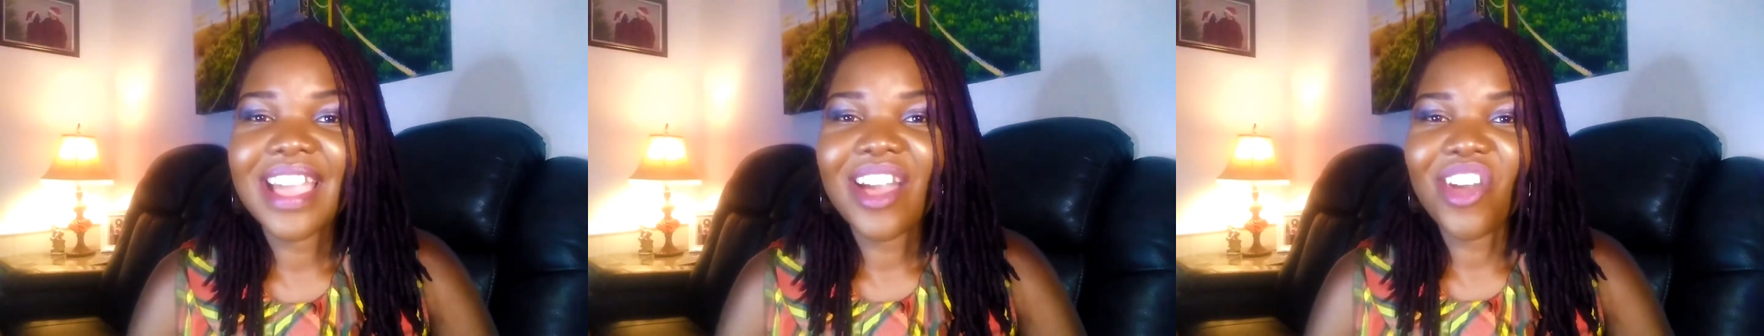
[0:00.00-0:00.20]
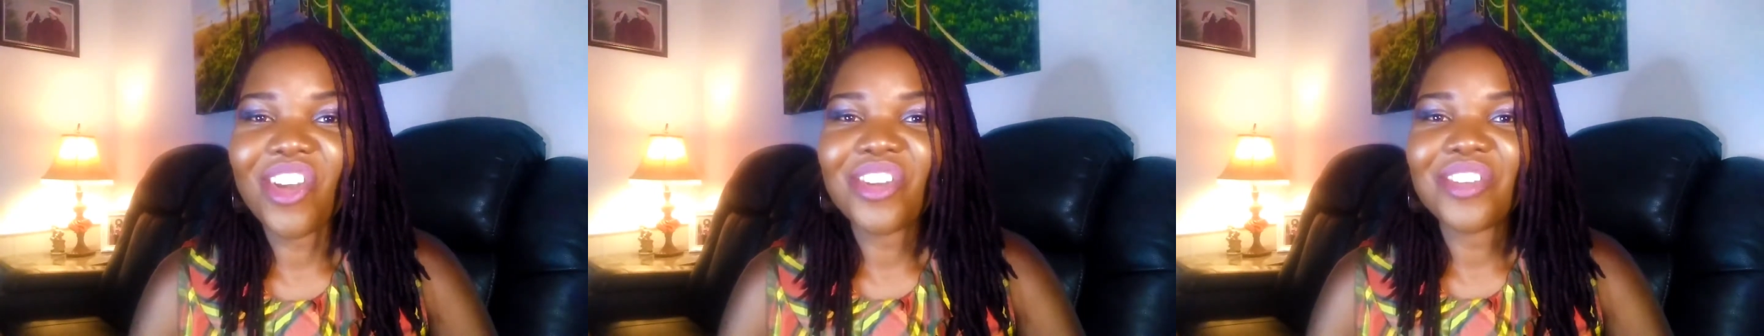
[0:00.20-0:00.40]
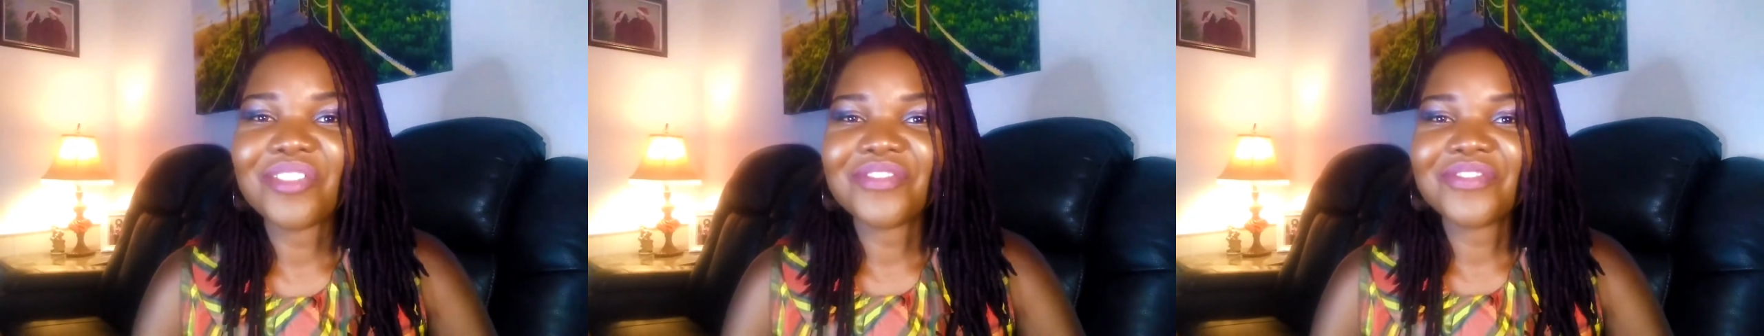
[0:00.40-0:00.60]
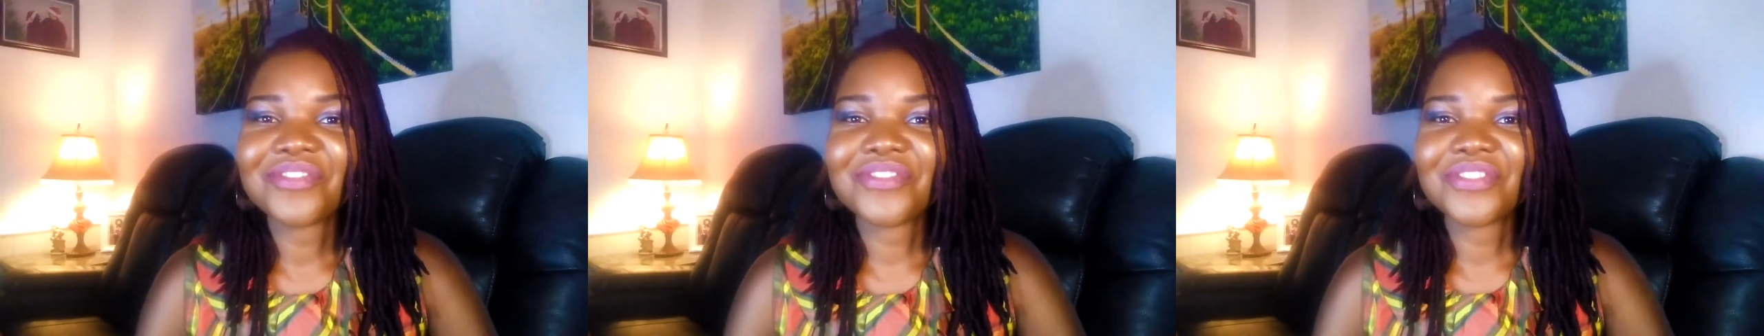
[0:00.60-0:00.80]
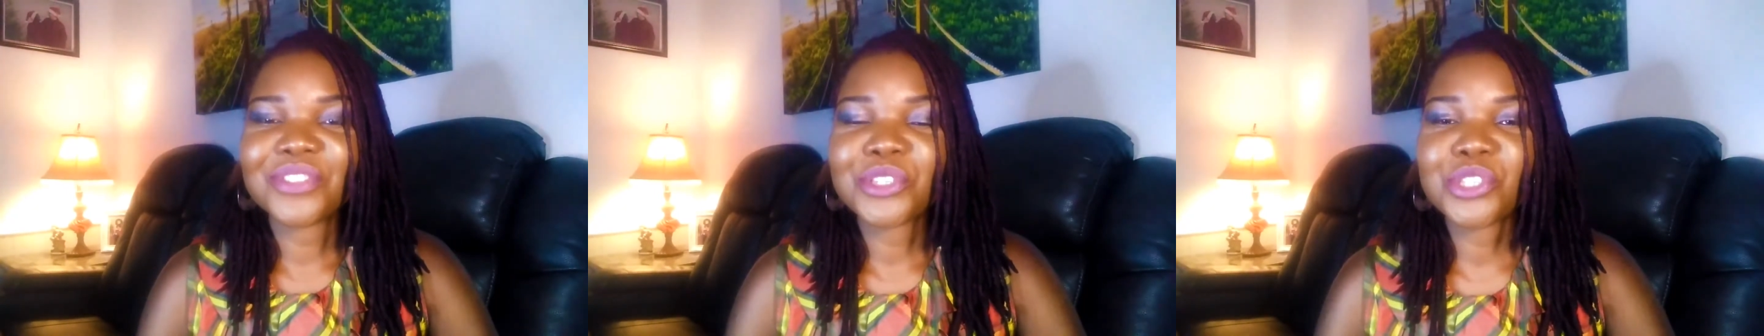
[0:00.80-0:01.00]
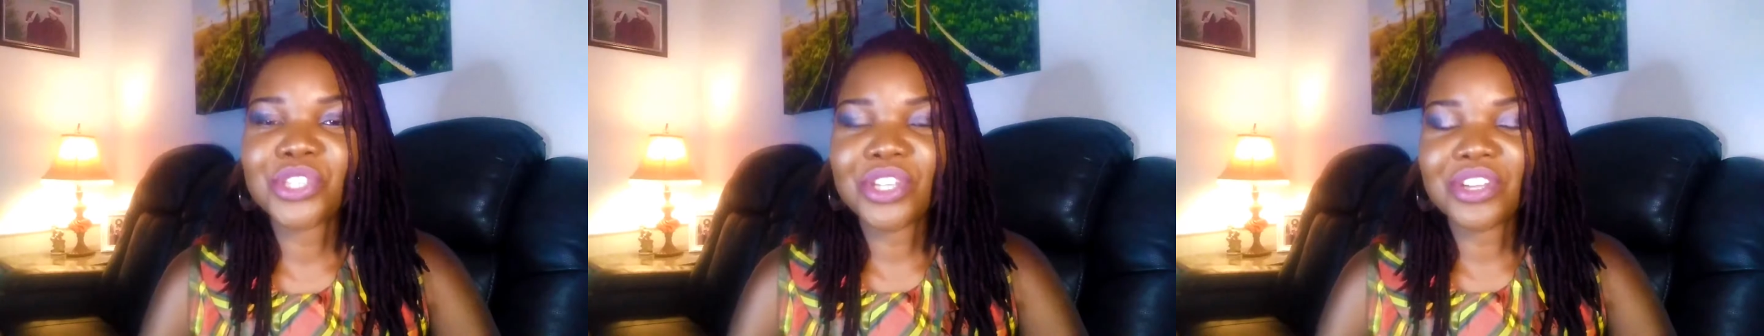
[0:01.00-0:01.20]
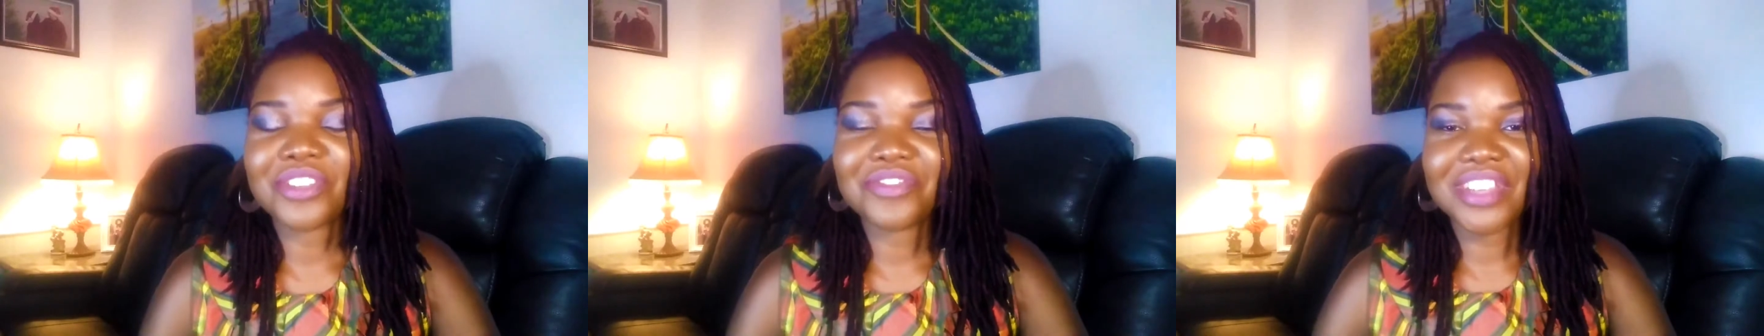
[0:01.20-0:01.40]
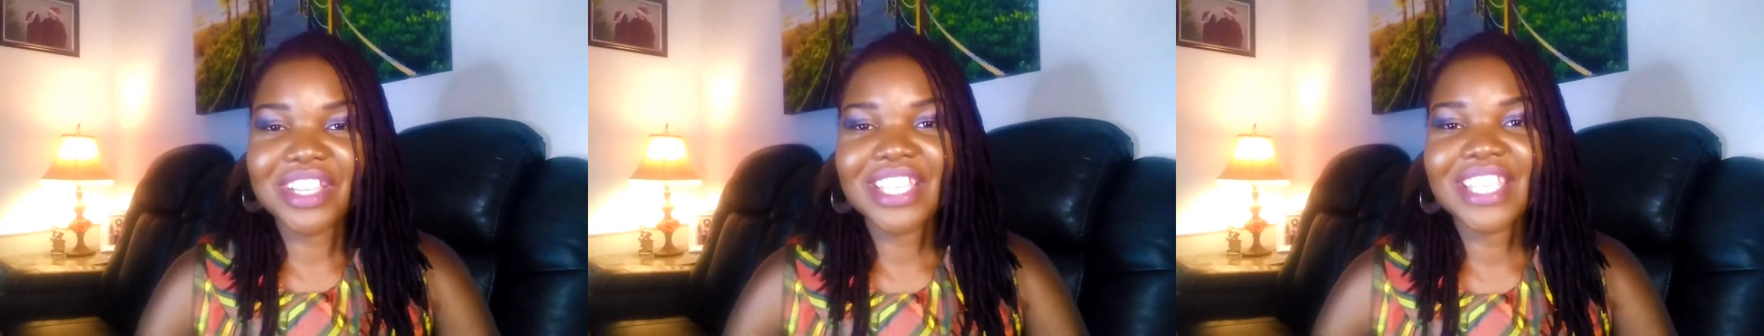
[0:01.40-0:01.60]
of sort of
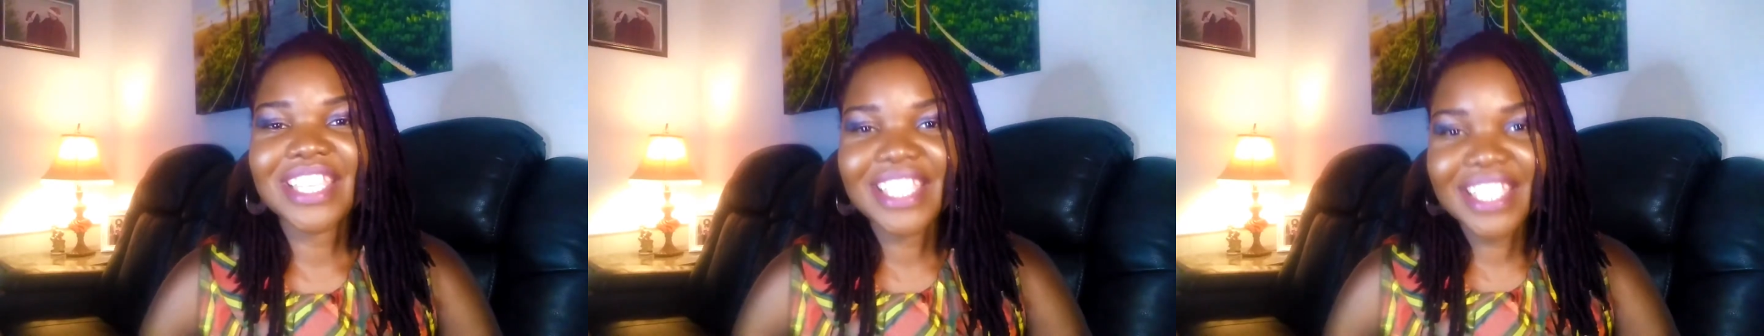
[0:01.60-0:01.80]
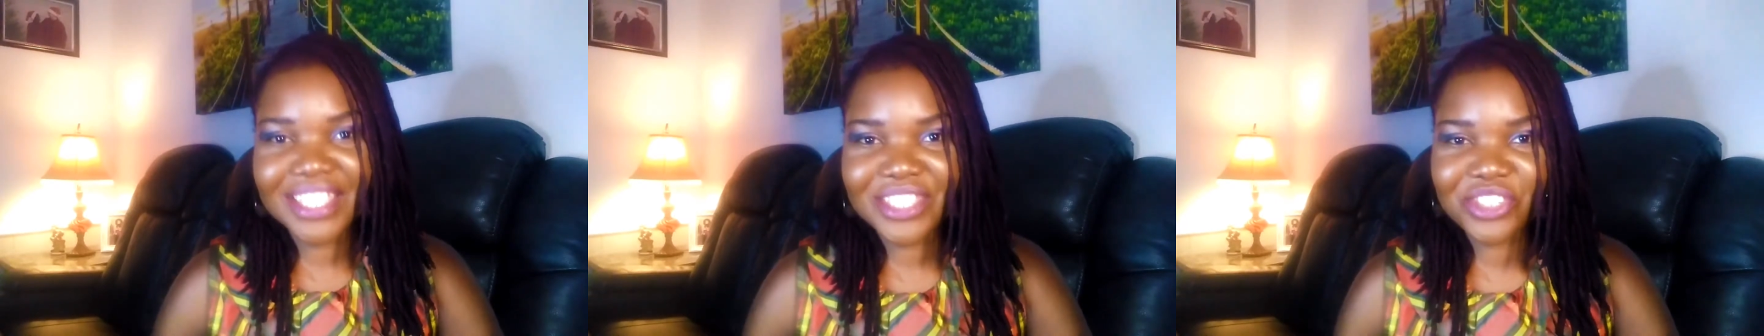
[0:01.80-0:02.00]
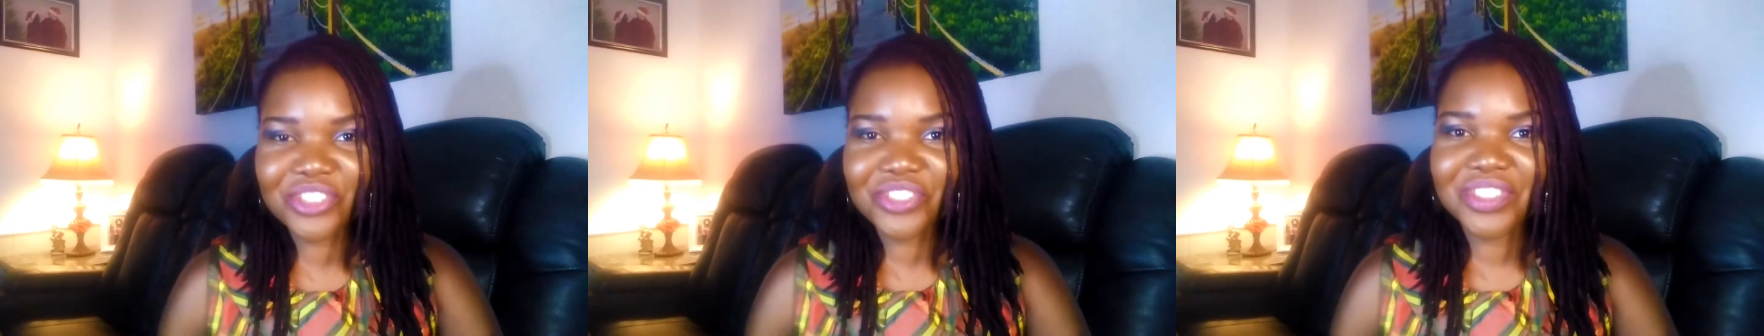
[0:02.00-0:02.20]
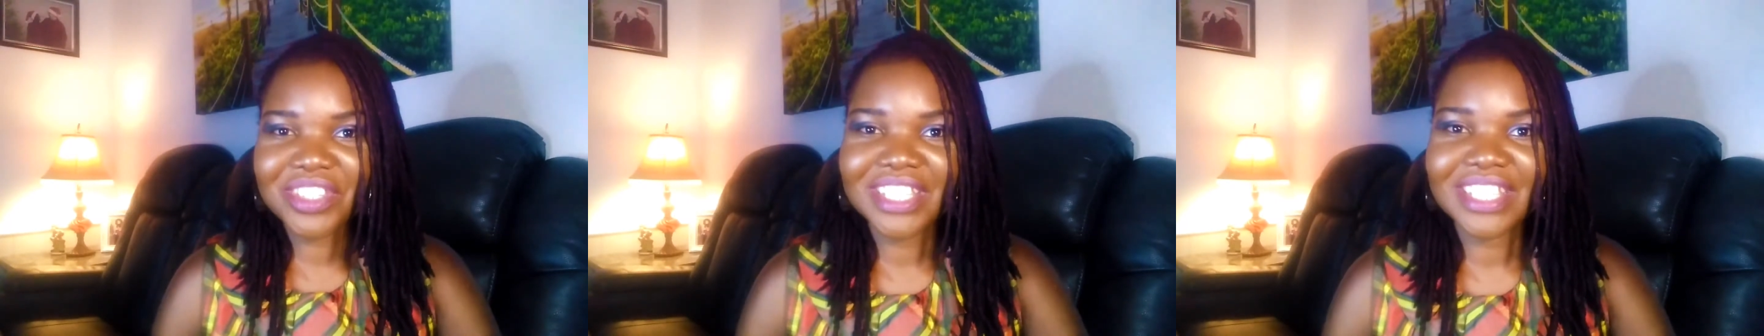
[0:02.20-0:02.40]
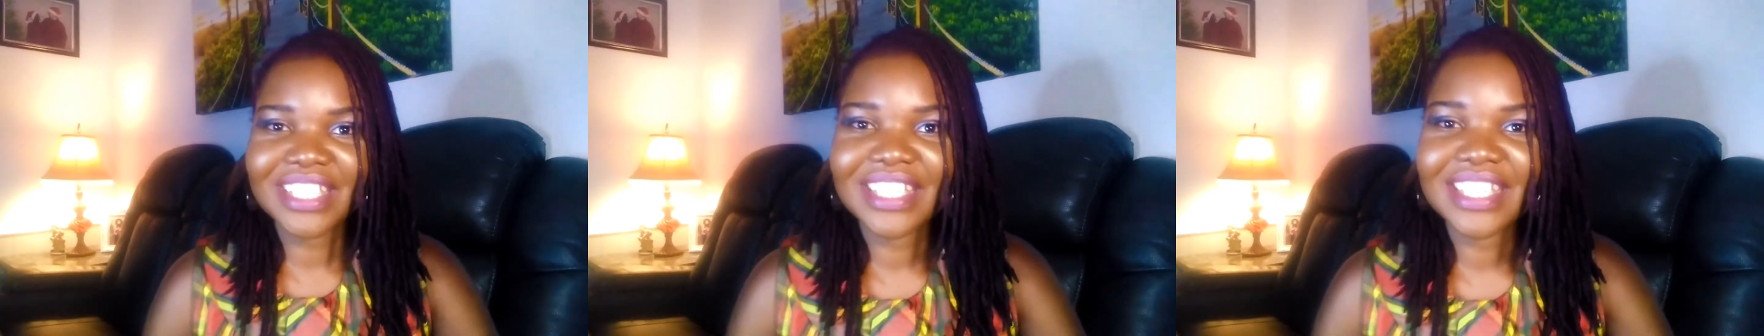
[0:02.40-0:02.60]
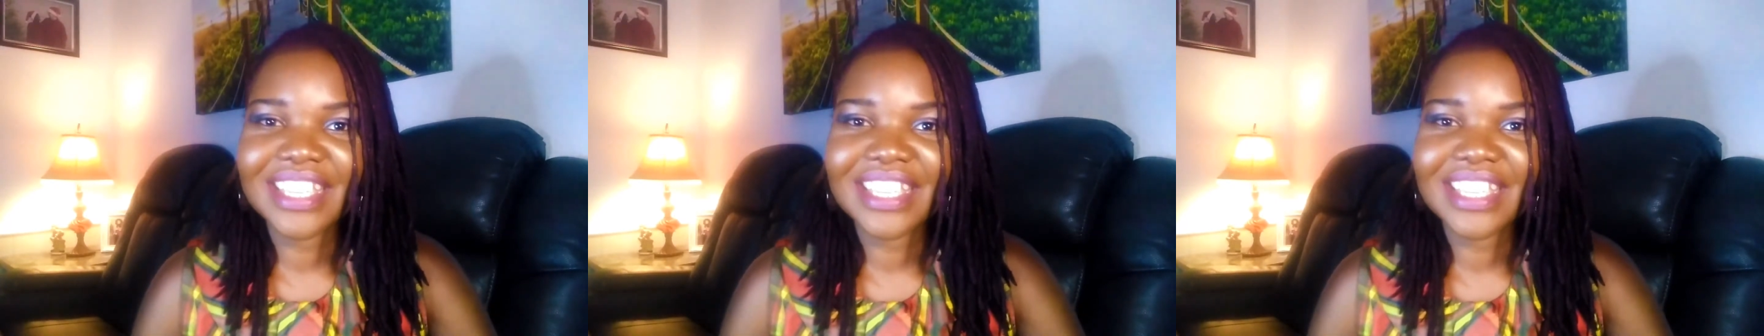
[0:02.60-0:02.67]
a history